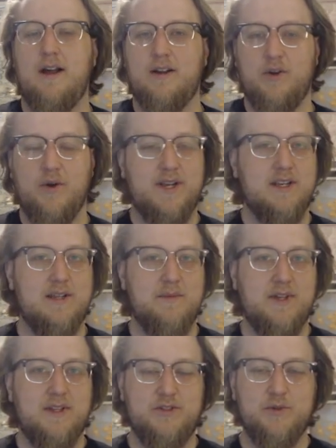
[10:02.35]
Go ahead and
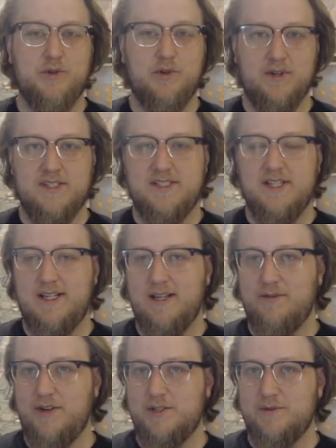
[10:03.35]
email it to
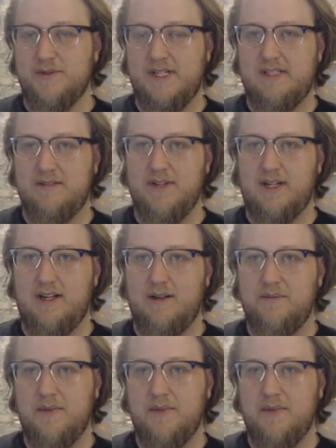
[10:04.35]
chris@getafreshperspective.com,